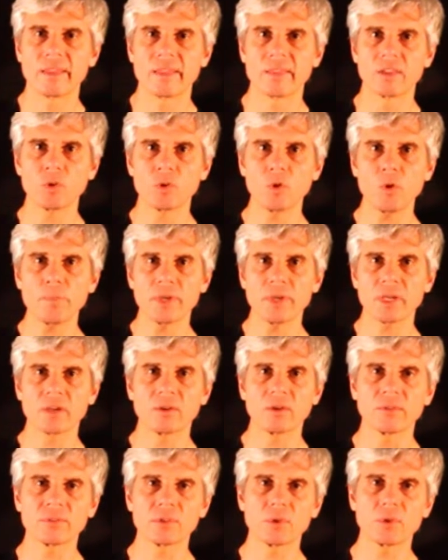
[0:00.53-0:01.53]
The topic
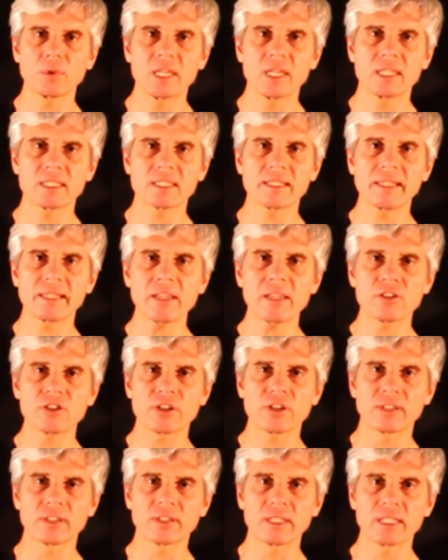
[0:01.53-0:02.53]
of today's
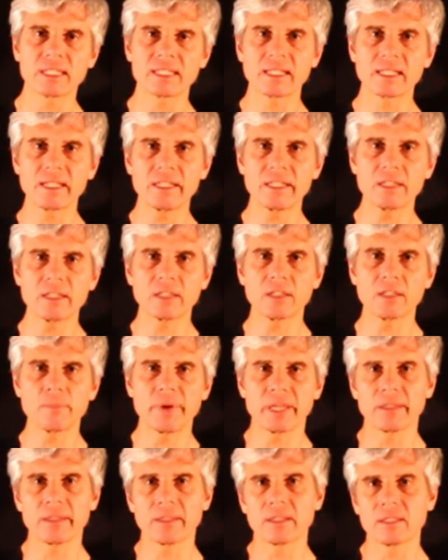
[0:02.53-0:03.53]
lecture is linear
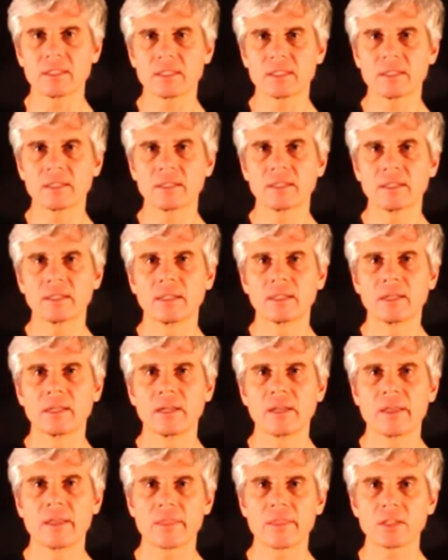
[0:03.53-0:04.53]
independence.
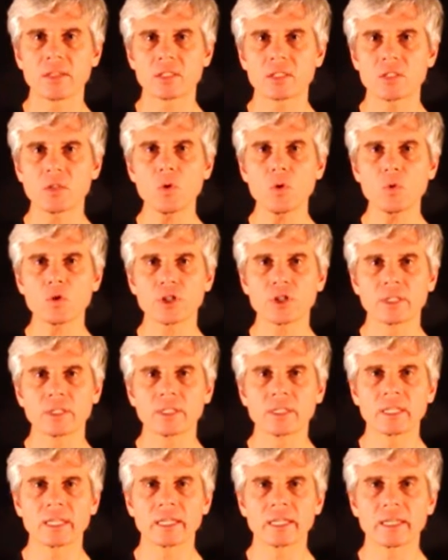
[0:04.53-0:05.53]
This notion
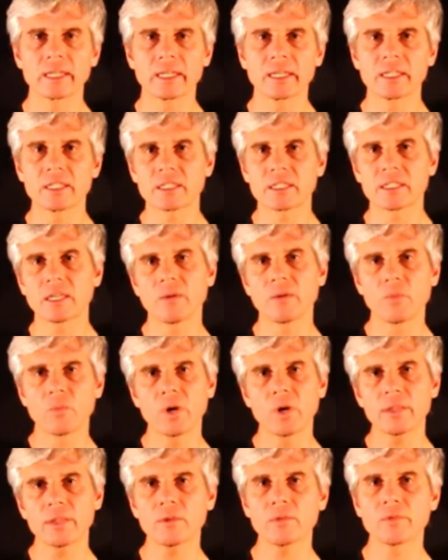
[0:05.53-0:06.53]
is
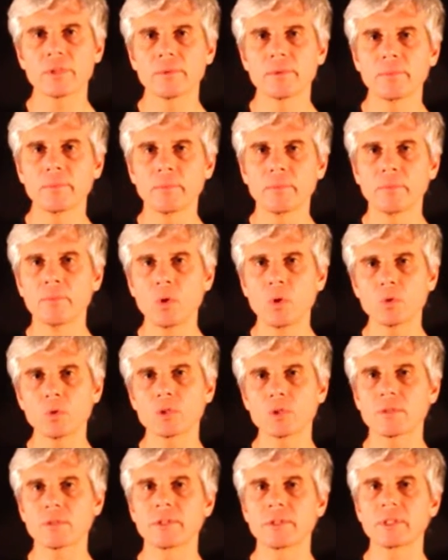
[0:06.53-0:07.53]
one of the
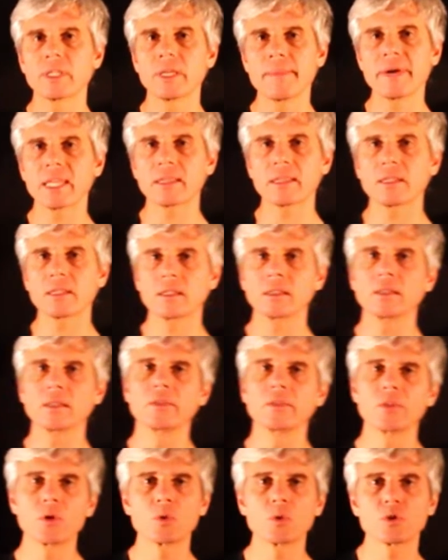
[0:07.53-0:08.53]
most fundamental
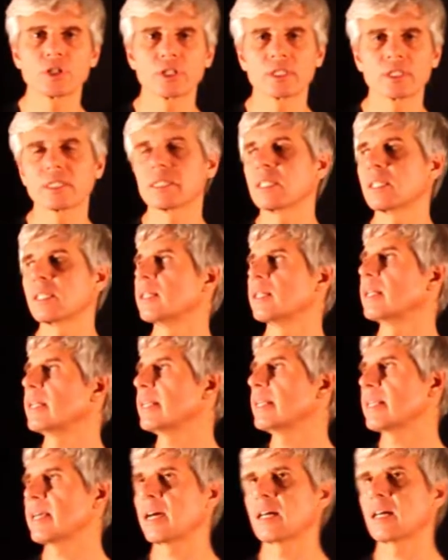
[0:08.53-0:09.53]
notions in linear